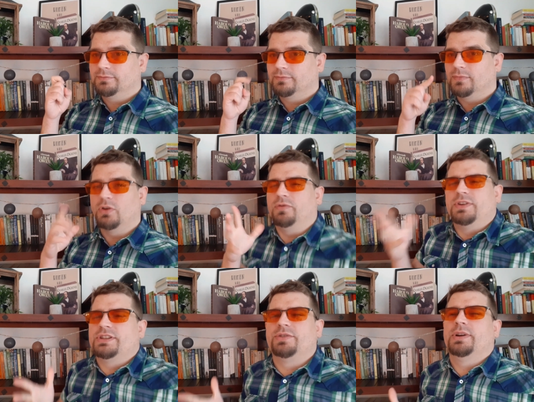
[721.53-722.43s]
Not
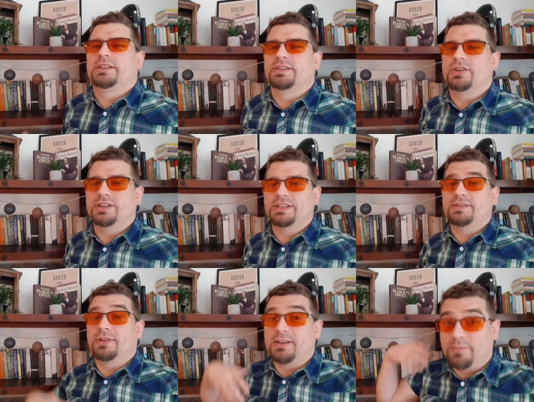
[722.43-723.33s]
physical exercises,
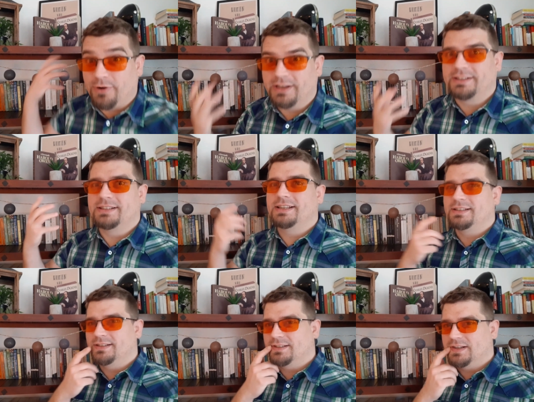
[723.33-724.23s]
like practice
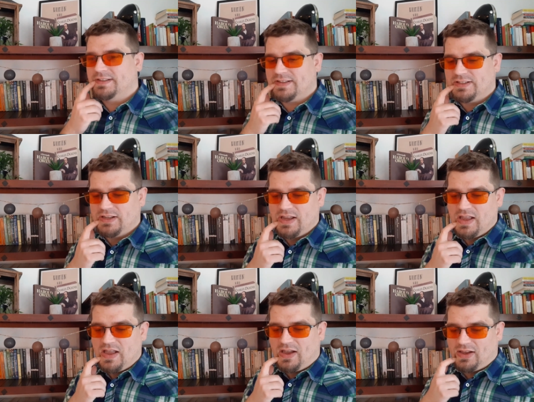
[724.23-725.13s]
exercises,
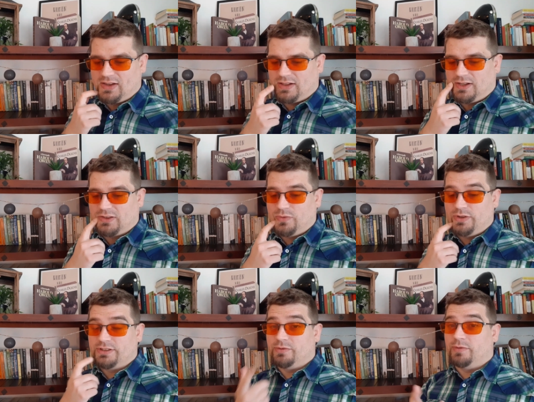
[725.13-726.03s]
like the
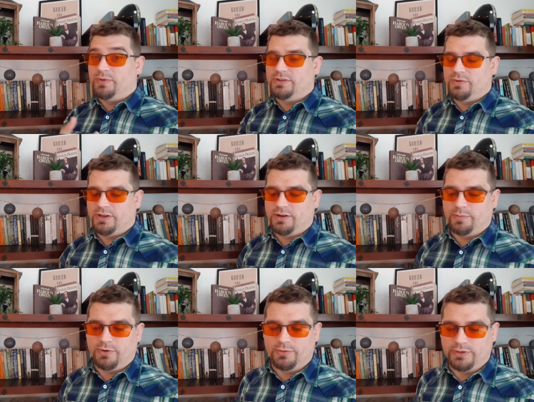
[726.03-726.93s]
ones that we've been doing in our
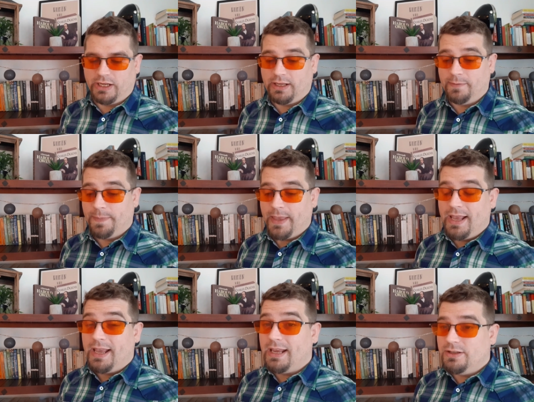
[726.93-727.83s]
book all day.
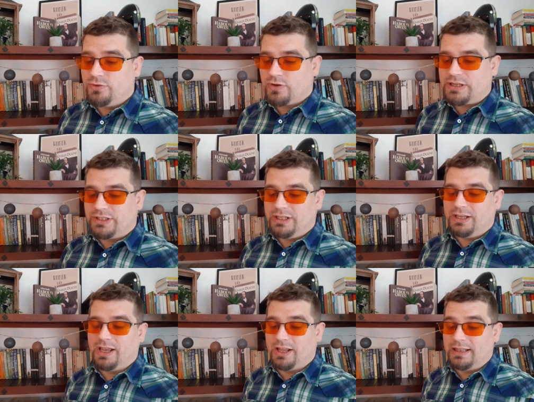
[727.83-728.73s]

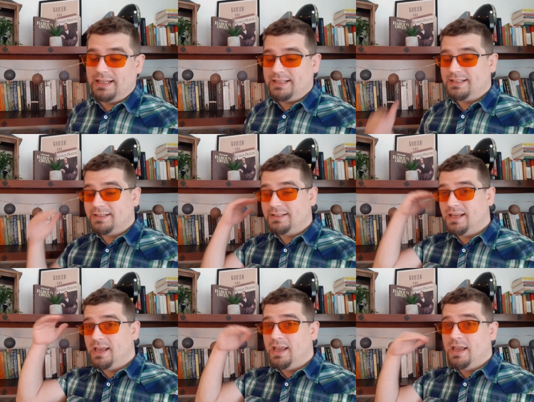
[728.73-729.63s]
Interesting, a list,
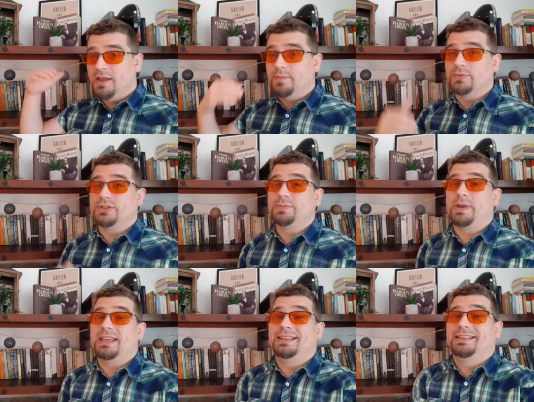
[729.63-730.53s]

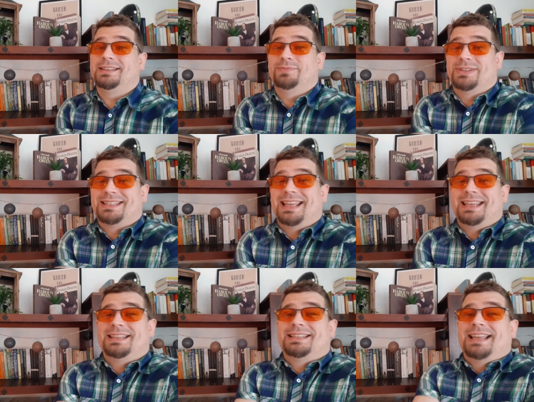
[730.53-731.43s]

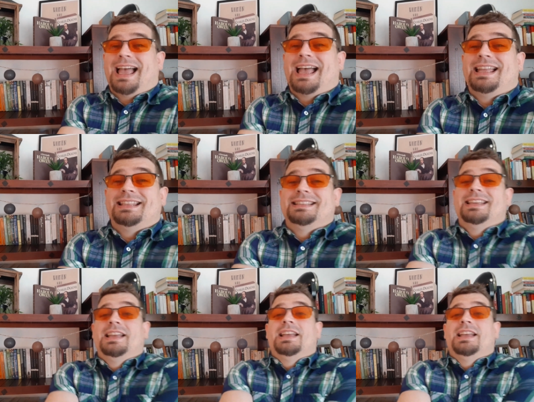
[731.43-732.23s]
mistakes, and